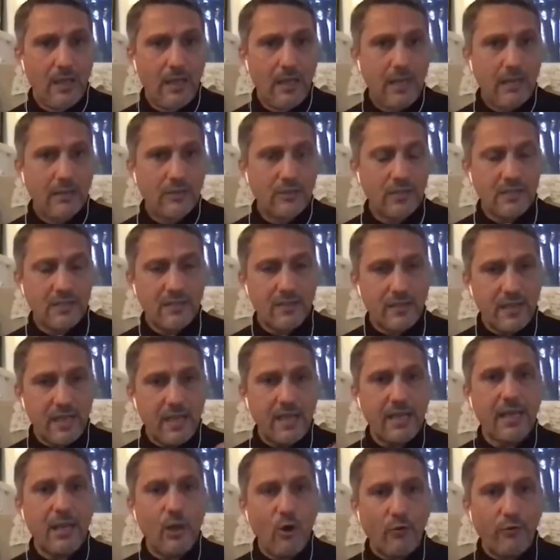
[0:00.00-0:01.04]
just
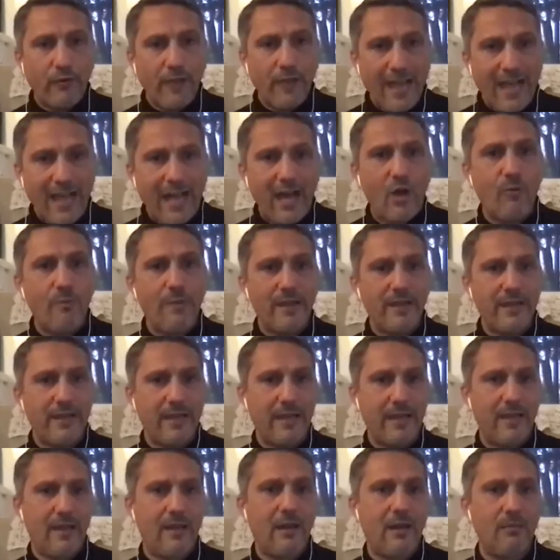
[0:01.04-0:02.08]
think of how many
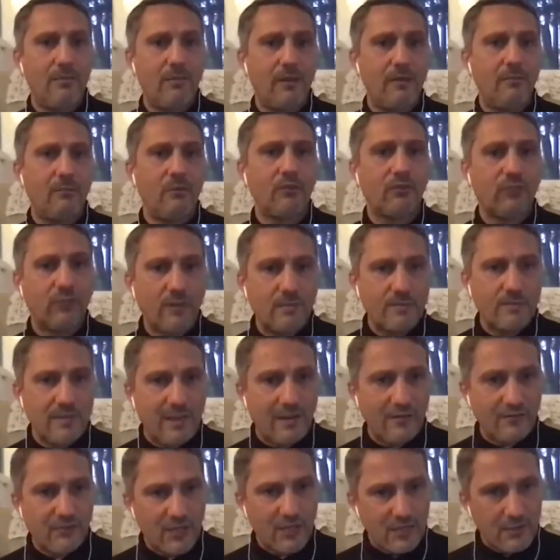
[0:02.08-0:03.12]
Arab and Muslims
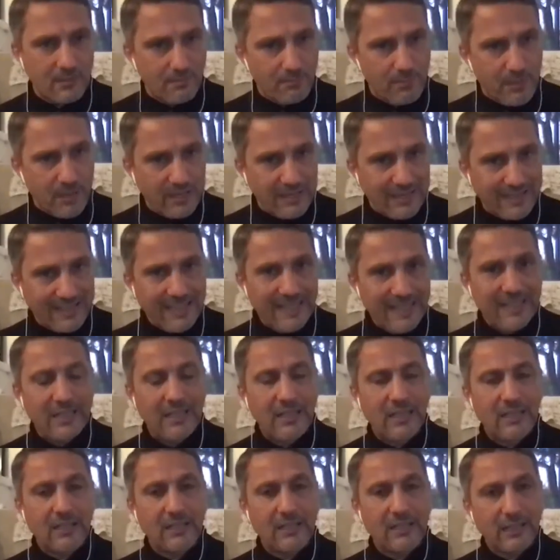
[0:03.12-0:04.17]
have just been
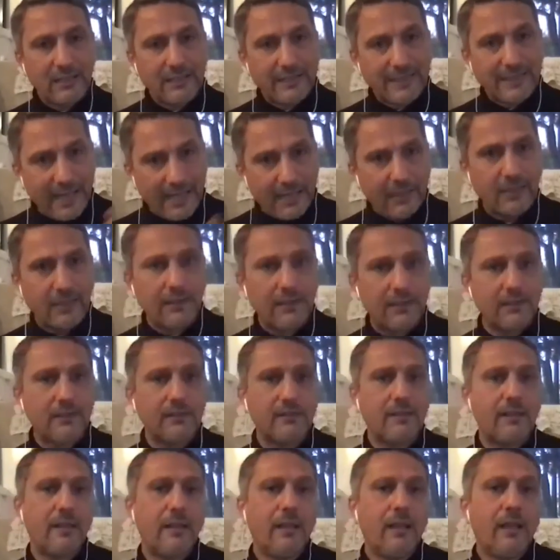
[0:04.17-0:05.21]

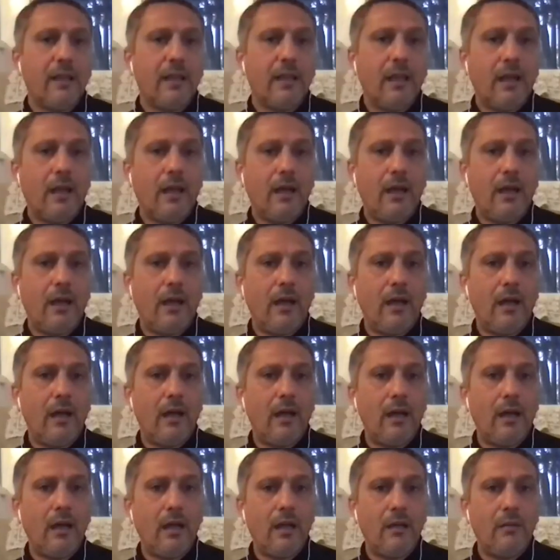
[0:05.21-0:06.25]
killed
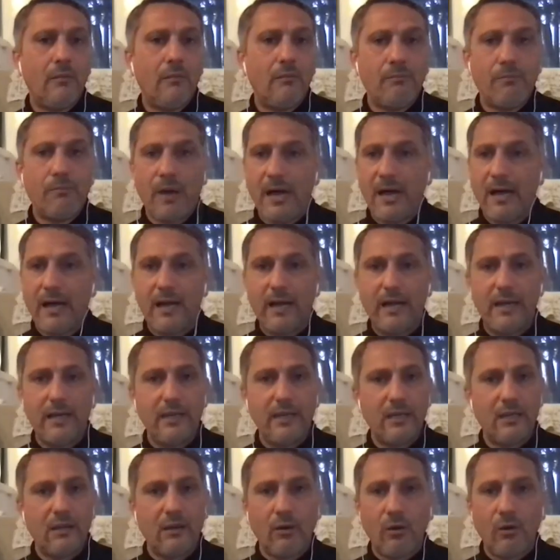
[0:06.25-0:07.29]

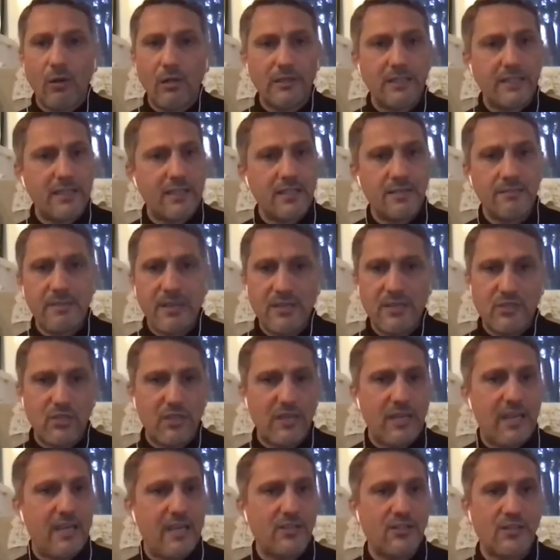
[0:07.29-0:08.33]
by all these
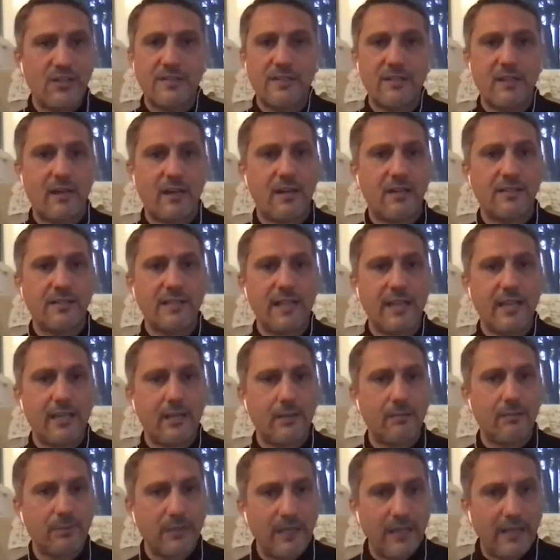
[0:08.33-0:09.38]
machinations that are
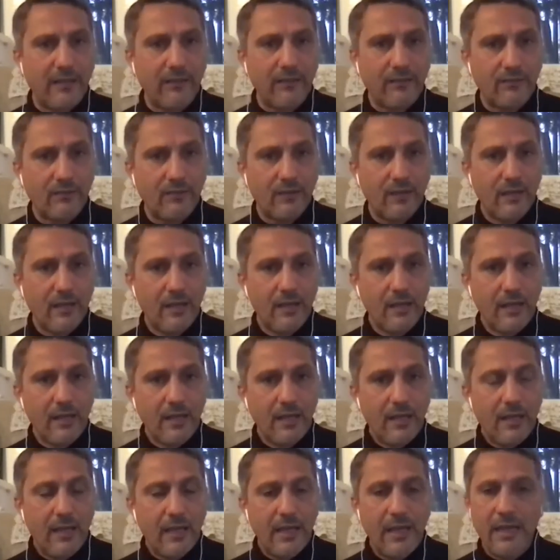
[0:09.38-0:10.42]
taking place.
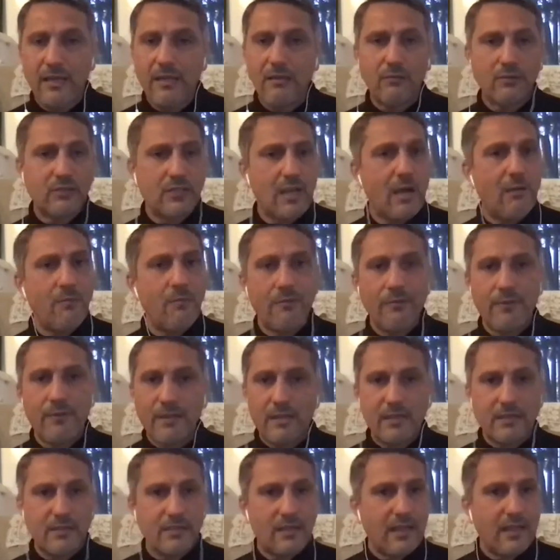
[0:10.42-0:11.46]
And on top of
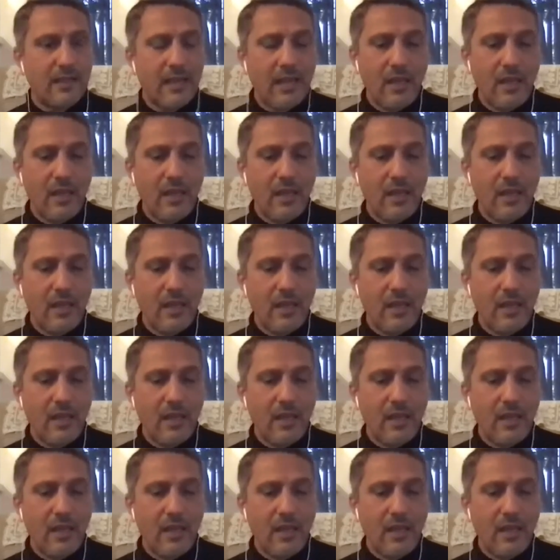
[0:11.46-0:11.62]
it is like,